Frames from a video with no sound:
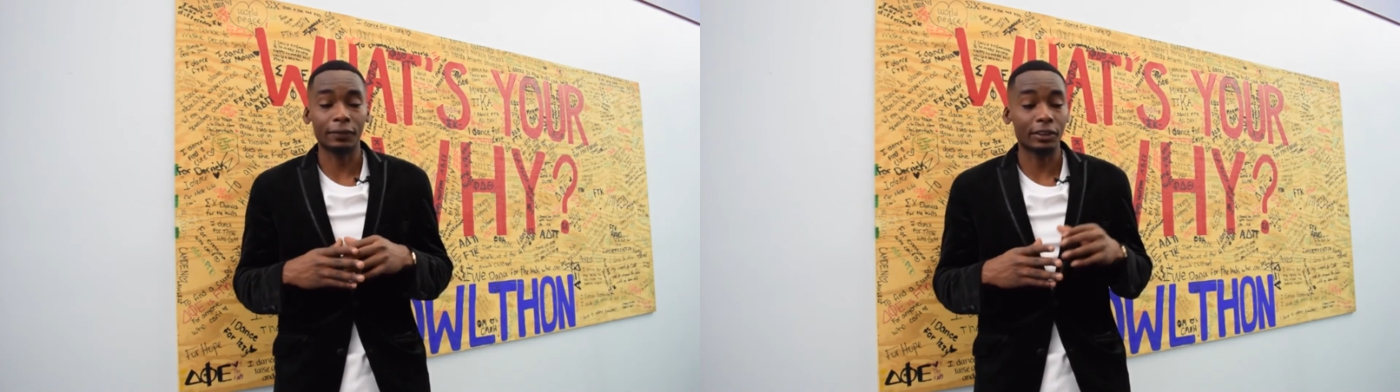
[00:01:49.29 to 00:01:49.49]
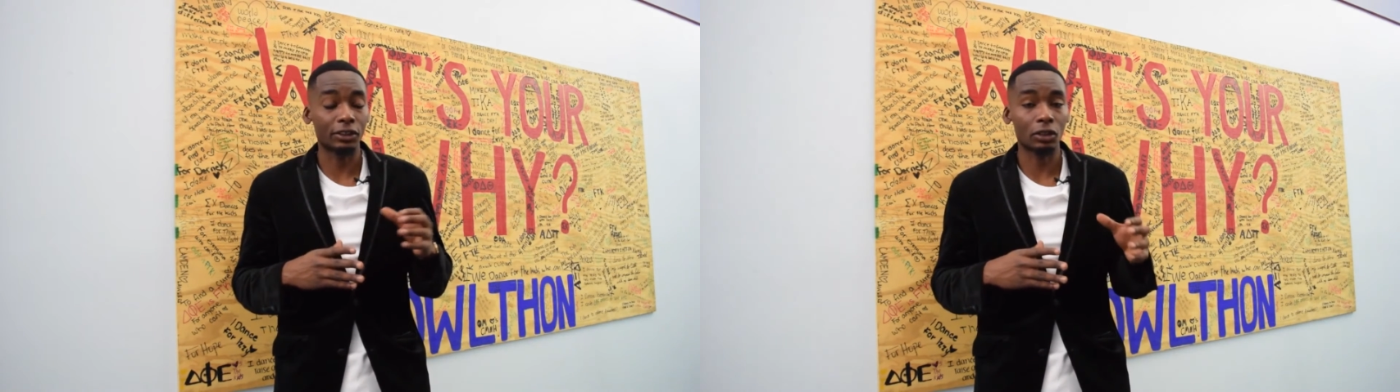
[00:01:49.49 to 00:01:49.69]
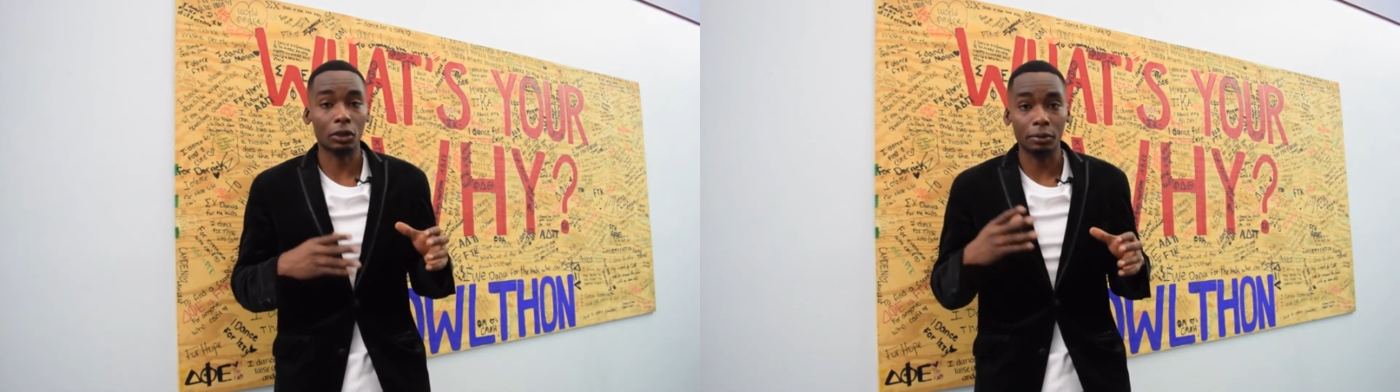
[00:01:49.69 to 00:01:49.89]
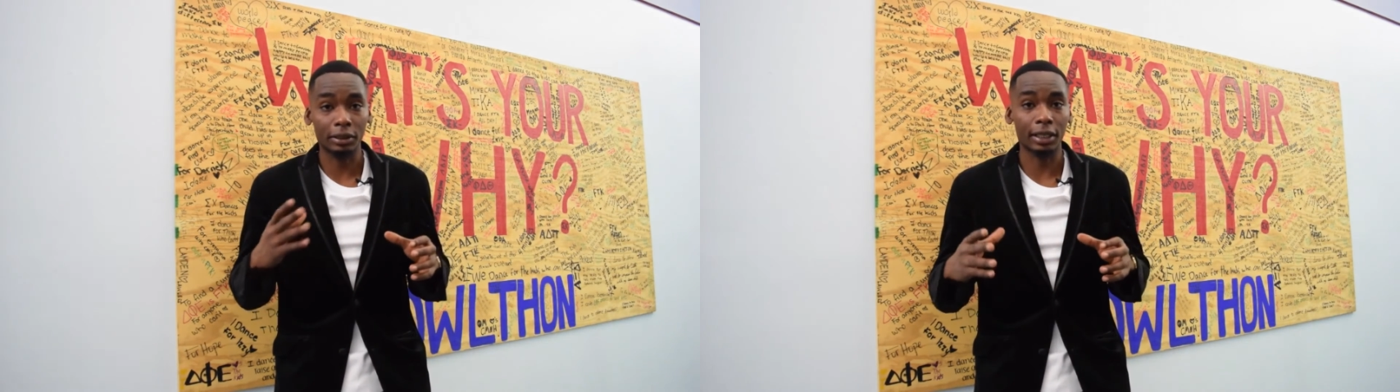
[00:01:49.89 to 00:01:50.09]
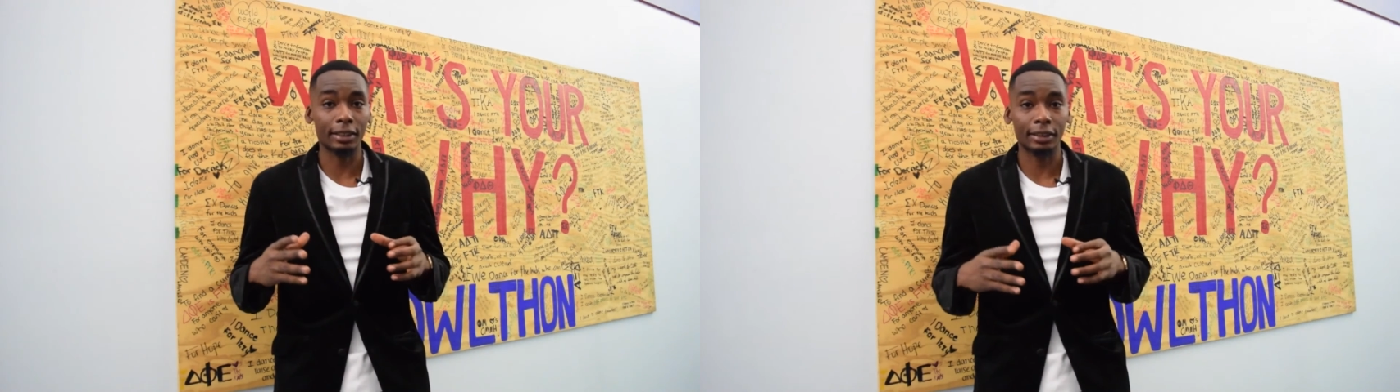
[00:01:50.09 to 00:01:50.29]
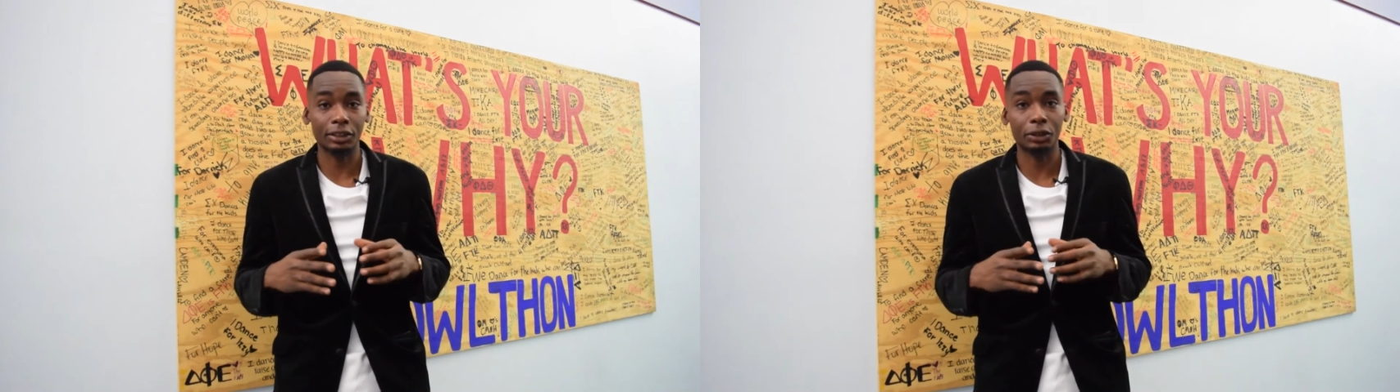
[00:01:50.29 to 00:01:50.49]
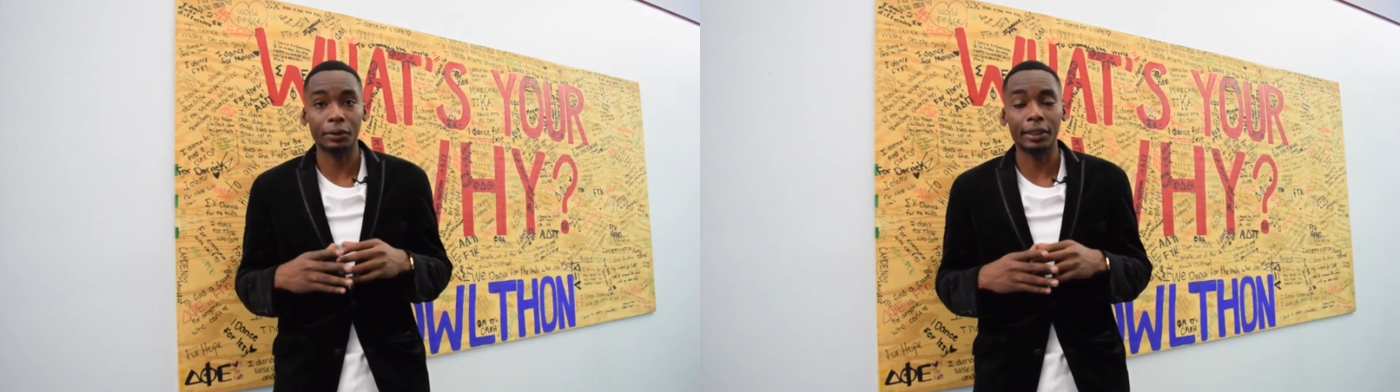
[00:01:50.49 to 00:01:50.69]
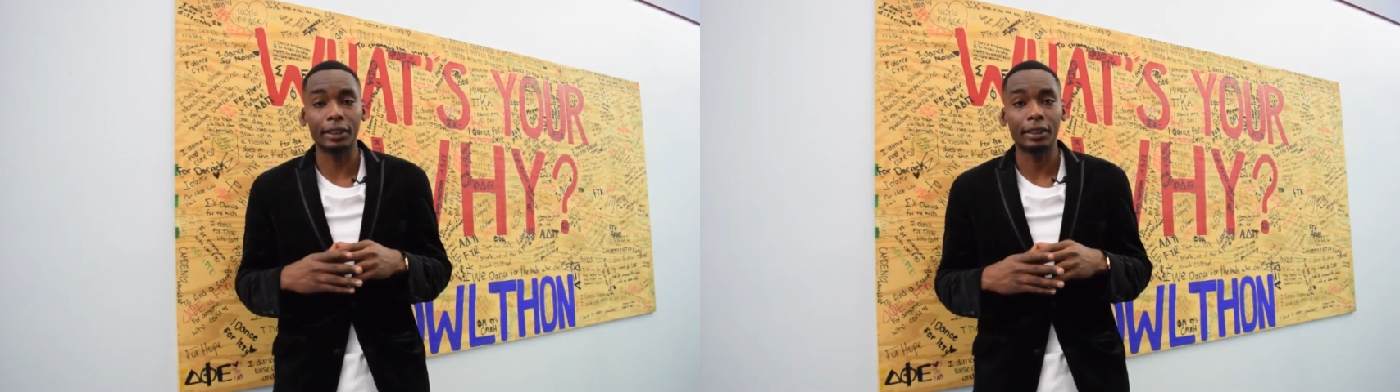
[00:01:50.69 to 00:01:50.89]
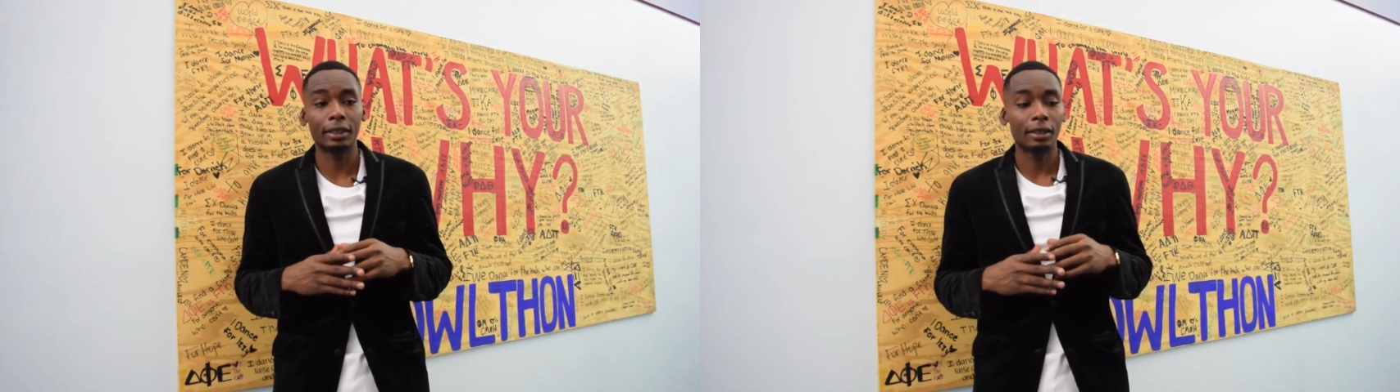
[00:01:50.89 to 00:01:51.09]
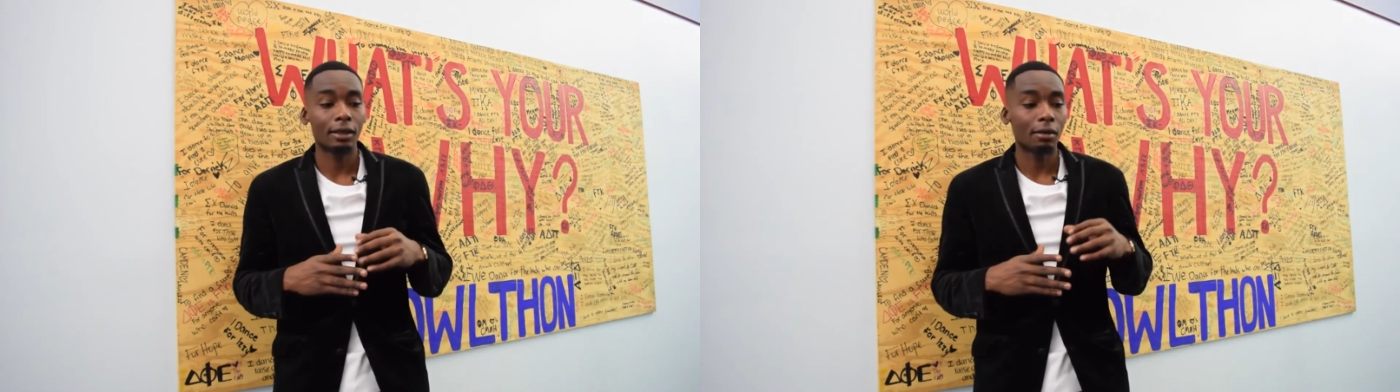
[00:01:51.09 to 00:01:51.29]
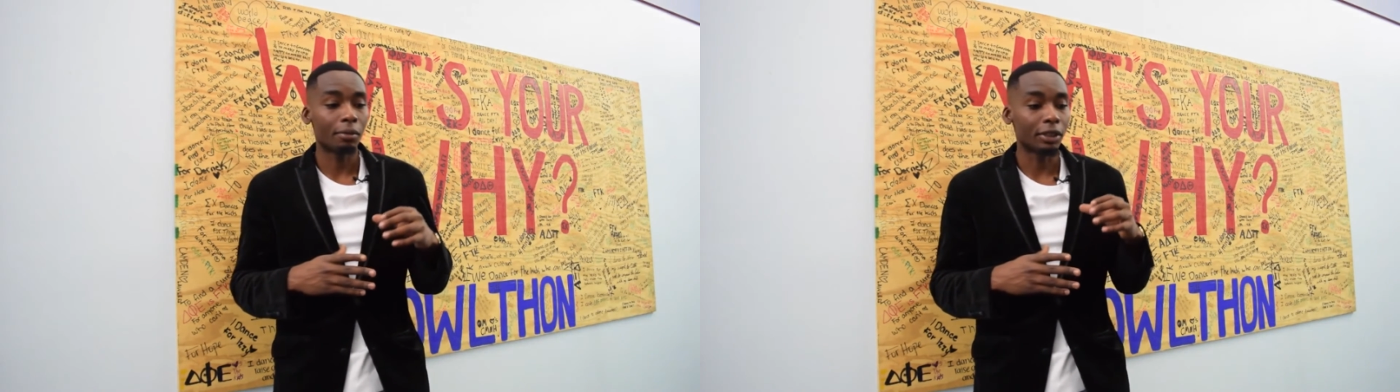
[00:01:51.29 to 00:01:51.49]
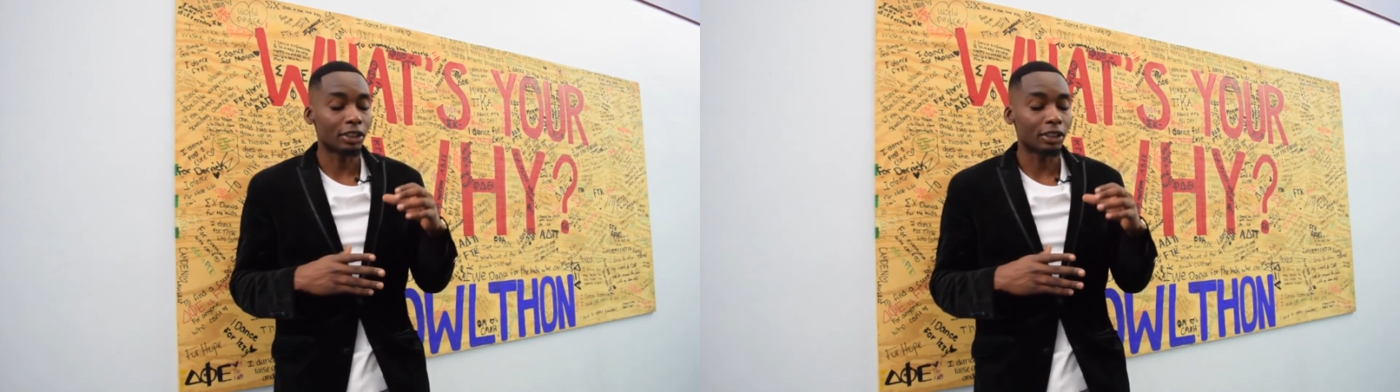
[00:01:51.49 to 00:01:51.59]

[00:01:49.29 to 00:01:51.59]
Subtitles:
for the circumstance that you're in,